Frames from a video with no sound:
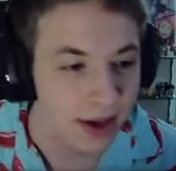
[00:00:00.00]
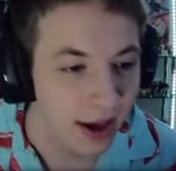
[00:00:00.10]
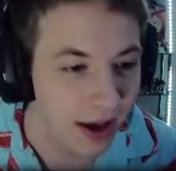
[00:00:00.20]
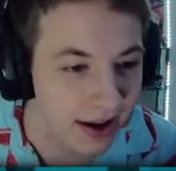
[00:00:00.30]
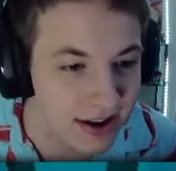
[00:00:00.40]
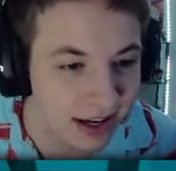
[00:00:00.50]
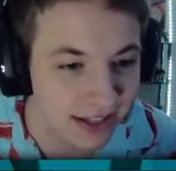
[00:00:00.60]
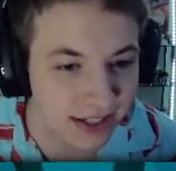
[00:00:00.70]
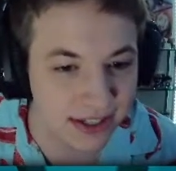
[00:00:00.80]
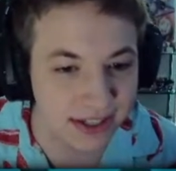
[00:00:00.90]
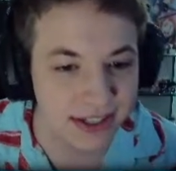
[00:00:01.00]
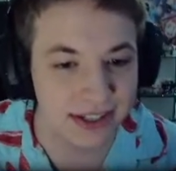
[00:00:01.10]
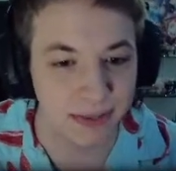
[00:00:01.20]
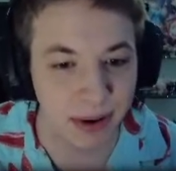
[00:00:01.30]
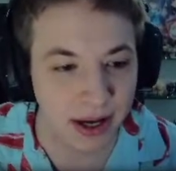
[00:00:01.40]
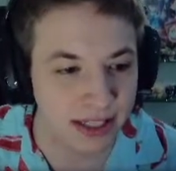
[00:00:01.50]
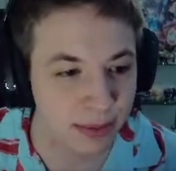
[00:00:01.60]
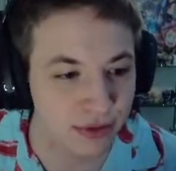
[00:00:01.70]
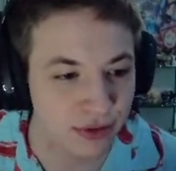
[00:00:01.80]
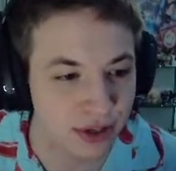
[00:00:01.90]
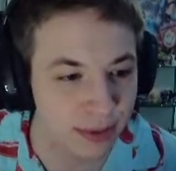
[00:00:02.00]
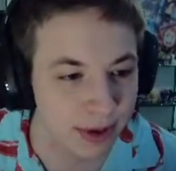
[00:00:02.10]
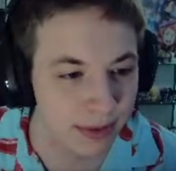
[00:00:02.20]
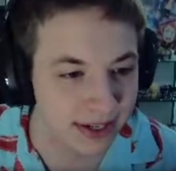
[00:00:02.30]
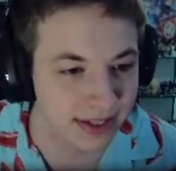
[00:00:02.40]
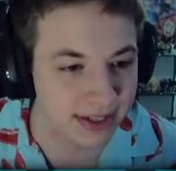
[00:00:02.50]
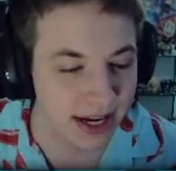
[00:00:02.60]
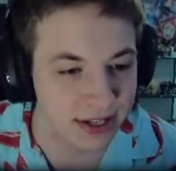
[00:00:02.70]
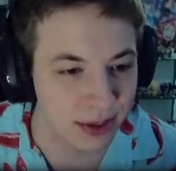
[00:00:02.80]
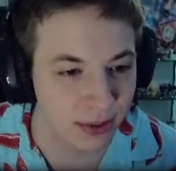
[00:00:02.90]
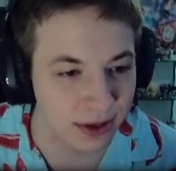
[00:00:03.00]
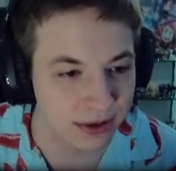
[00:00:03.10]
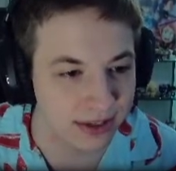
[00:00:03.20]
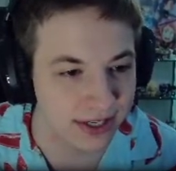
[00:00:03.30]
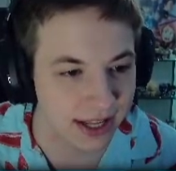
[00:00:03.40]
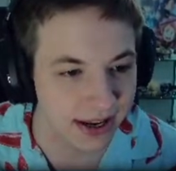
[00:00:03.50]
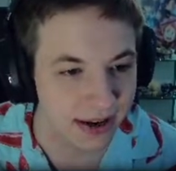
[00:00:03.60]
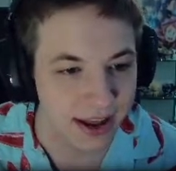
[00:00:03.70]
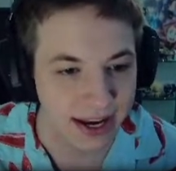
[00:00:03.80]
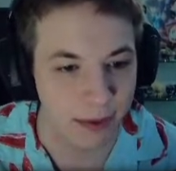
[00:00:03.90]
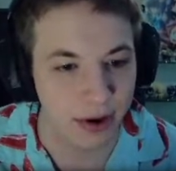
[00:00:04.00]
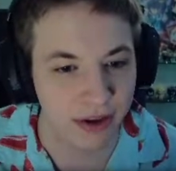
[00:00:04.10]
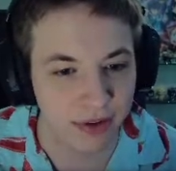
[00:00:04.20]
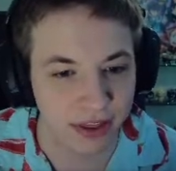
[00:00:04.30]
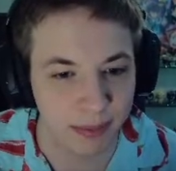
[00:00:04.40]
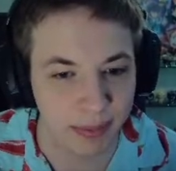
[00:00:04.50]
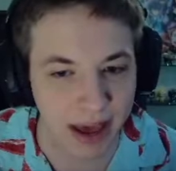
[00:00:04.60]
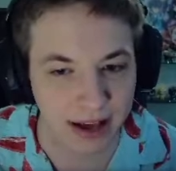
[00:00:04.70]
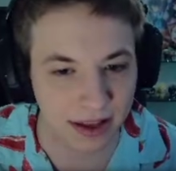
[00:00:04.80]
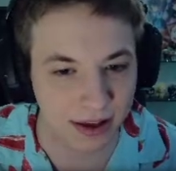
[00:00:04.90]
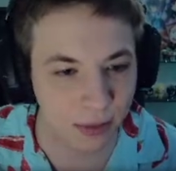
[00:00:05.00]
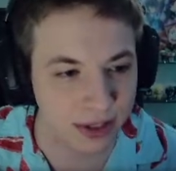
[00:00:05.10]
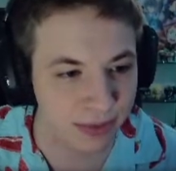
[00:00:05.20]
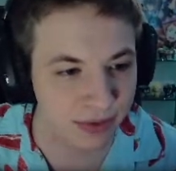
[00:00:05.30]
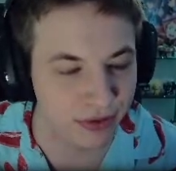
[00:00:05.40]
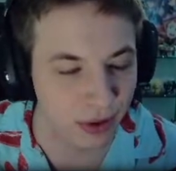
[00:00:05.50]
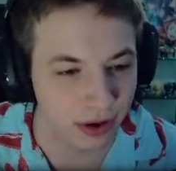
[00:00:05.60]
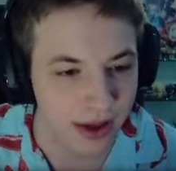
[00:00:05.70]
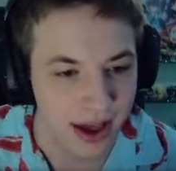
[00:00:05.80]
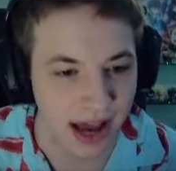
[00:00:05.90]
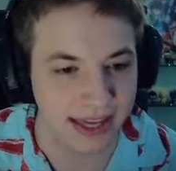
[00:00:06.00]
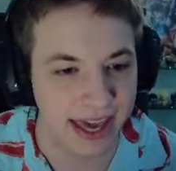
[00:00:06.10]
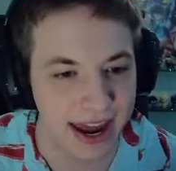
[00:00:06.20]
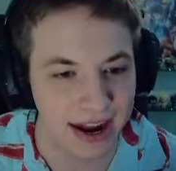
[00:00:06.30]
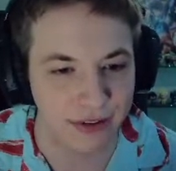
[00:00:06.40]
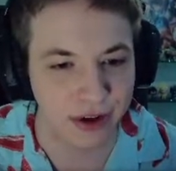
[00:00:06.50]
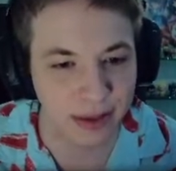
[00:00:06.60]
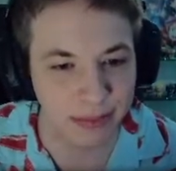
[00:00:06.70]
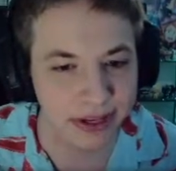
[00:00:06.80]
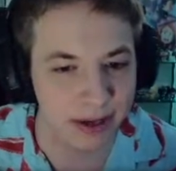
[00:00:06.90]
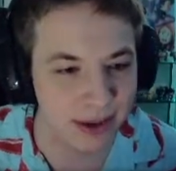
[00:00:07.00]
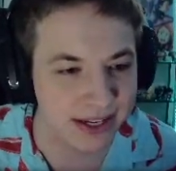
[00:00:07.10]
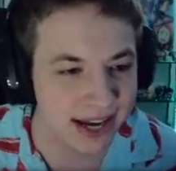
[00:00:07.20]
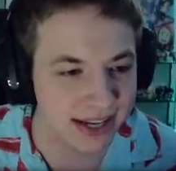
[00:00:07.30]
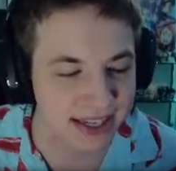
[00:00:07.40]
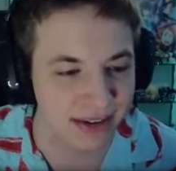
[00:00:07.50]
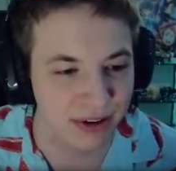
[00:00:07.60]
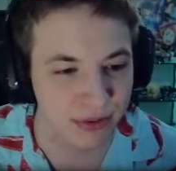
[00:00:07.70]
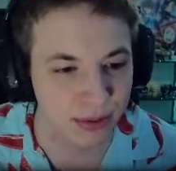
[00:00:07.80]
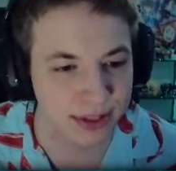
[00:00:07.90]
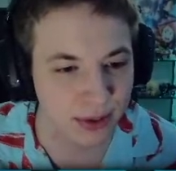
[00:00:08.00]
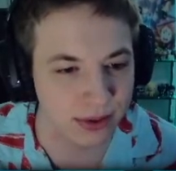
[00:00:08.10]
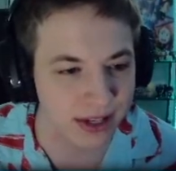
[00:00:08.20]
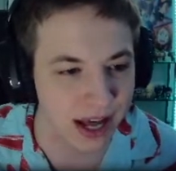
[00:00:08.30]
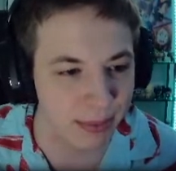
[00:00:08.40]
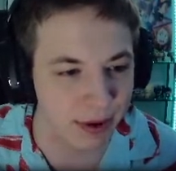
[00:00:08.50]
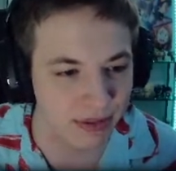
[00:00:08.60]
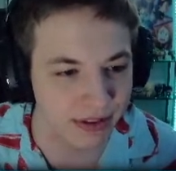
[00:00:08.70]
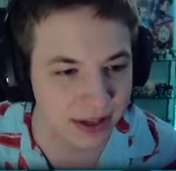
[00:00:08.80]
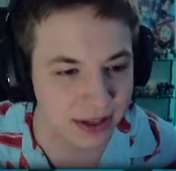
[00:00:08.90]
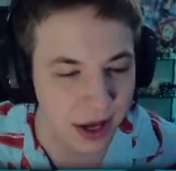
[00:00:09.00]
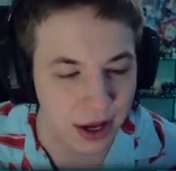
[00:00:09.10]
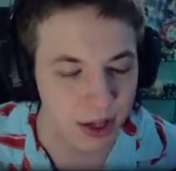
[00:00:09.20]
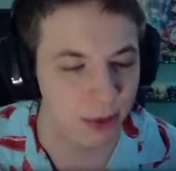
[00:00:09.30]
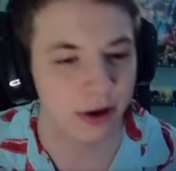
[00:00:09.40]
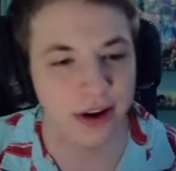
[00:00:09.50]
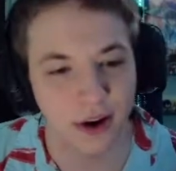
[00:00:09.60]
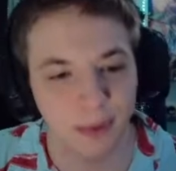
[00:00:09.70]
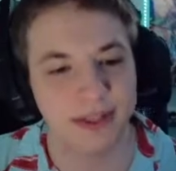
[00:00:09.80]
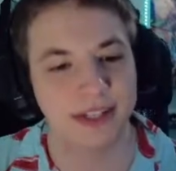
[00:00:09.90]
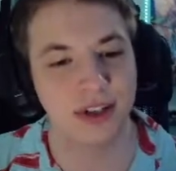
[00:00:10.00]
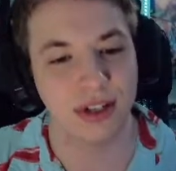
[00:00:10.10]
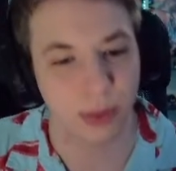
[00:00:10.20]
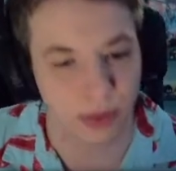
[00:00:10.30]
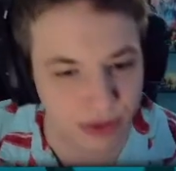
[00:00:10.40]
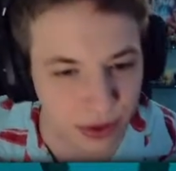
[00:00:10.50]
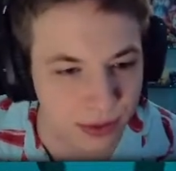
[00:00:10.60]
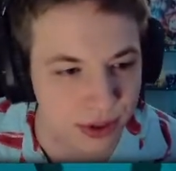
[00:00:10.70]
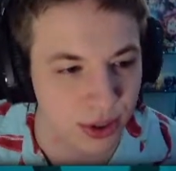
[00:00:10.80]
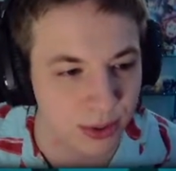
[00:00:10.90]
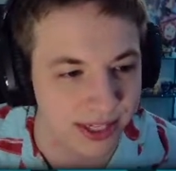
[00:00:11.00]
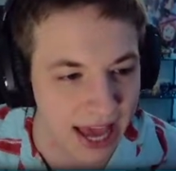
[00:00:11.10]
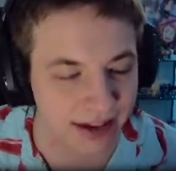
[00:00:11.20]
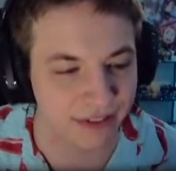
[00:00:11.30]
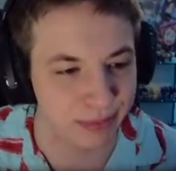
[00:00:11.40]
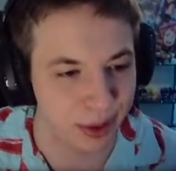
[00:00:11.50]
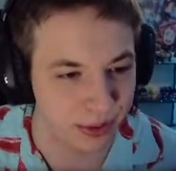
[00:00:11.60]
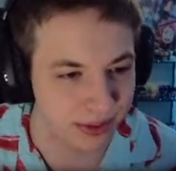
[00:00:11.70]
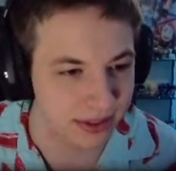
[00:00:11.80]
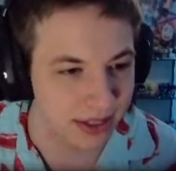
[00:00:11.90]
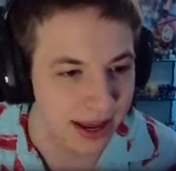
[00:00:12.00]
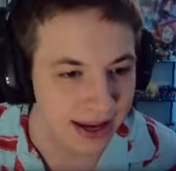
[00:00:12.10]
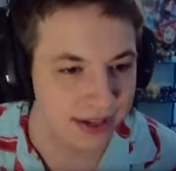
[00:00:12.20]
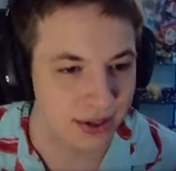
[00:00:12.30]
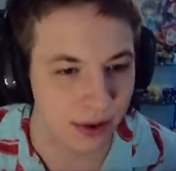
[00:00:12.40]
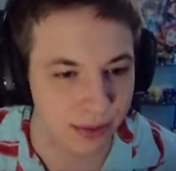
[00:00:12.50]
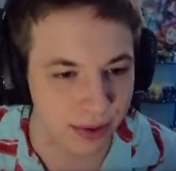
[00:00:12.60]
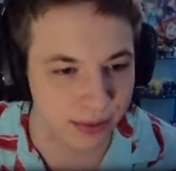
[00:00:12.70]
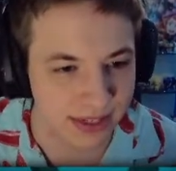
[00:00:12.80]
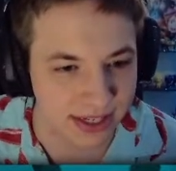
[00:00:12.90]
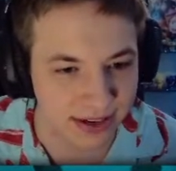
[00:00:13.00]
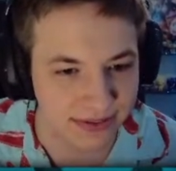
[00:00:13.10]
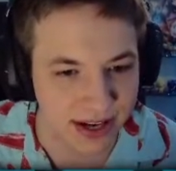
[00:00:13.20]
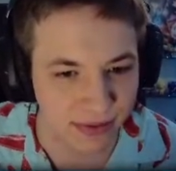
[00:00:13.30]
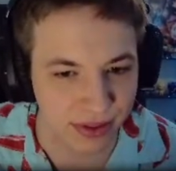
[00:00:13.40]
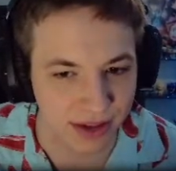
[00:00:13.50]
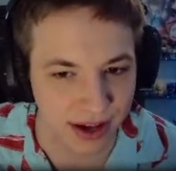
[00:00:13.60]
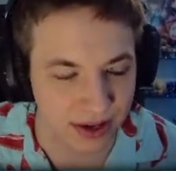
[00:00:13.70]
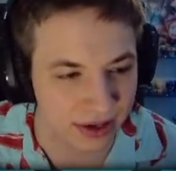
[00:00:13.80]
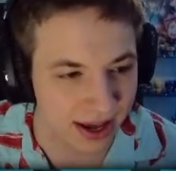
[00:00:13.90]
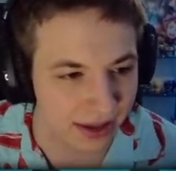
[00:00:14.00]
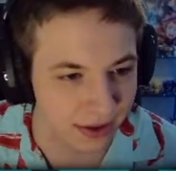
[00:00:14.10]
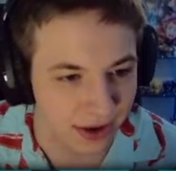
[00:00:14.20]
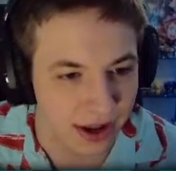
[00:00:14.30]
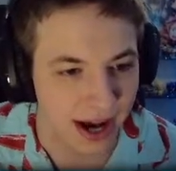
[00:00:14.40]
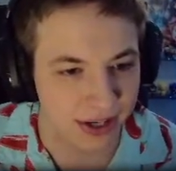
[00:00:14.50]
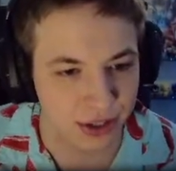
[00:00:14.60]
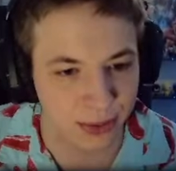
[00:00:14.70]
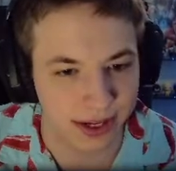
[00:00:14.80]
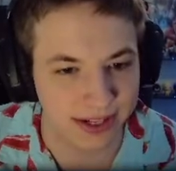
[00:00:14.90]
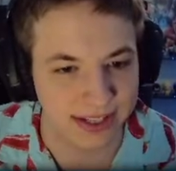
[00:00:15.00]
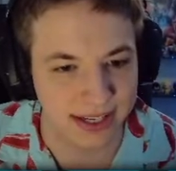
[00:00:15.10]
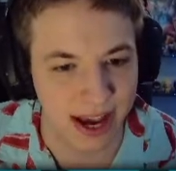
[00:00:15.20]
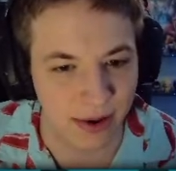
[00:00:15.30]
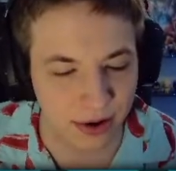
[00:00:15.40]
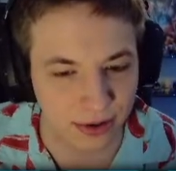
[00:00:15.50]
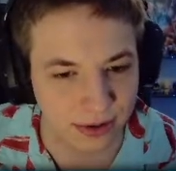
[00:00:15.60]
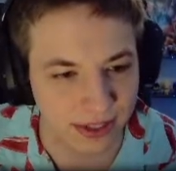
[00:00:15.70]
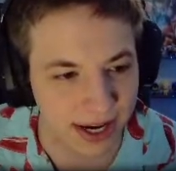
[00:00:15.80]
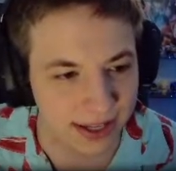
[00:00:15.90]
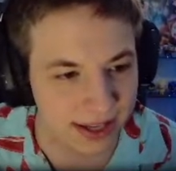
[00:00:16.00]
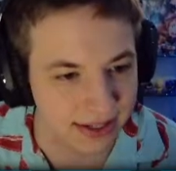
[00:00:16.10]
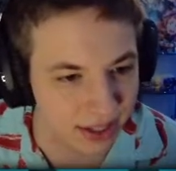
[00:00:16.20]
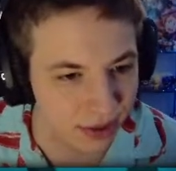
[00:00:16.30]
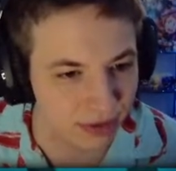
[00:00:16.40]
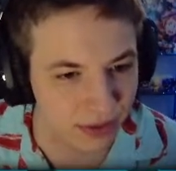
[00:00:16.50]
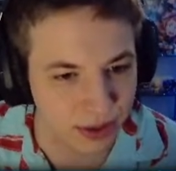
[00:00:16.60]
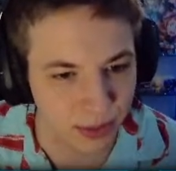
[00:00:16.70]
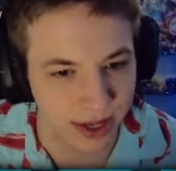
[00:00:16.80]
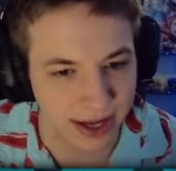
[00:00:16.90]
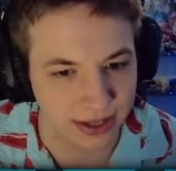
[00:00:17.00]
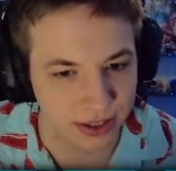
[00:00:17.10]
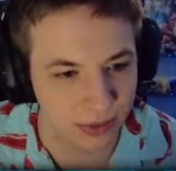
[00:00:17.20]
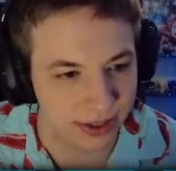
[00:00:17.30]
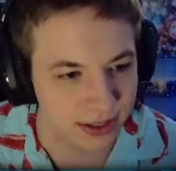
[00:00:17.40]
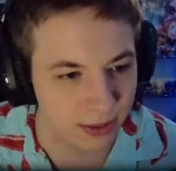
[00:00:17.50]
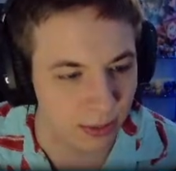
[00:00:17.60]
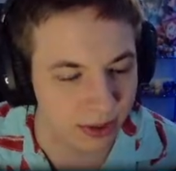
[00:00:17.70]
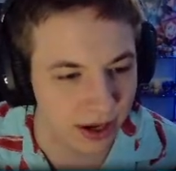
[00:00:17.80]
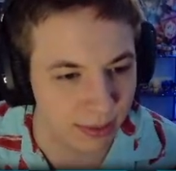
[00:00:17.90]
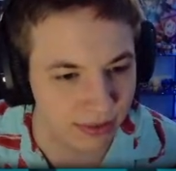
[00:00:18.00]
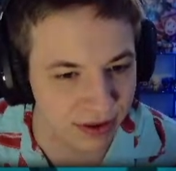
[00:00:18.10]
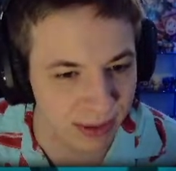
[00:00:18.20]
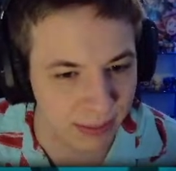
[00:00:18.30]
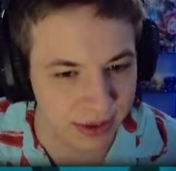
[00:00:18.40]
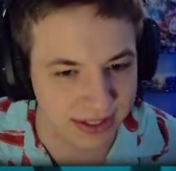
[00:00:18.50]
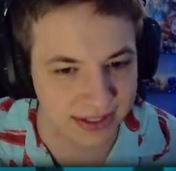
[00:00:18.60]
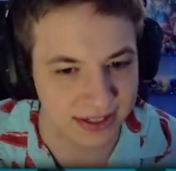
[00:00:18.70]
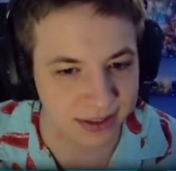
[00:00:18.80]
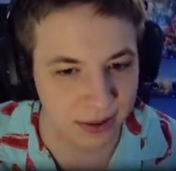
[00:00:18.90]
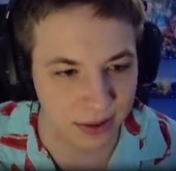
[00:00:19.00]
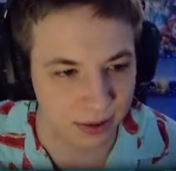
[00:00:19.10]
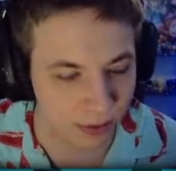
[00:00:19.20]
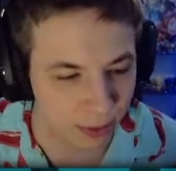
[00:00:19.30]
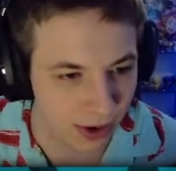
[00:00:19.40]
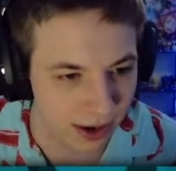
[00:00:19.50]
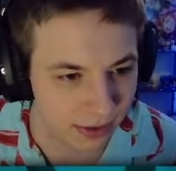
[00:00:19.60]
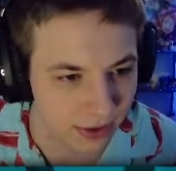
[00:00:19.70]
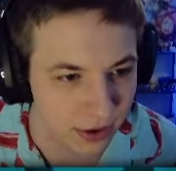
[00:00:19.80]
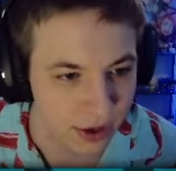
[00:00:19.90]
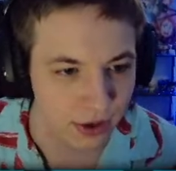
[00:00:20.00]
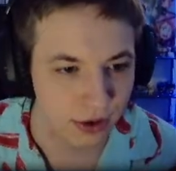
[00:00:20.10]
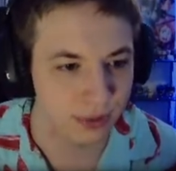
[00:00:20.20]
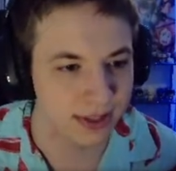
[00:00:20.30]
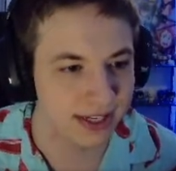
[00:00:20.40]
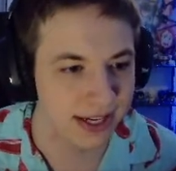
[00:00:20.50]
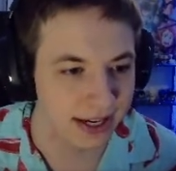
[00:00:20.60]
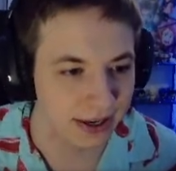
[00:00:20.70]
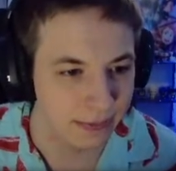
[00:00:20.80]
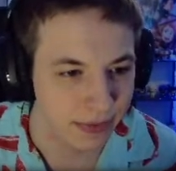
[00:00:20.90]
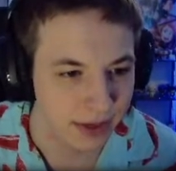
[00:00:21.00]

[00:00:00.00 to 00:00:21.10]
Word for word: Uh, nonsense. This is impossible for so many reasons. I don't understand. Now put everything back like it was before. I can't. I've already completed my task, even if the result is not perfect. You are in no position to refuse, you sack of bones. He's already received everything I could gather. I just wanted to see how our crusade against the universe would end, to witness what would come of it. My presence is no longer required. Who is he?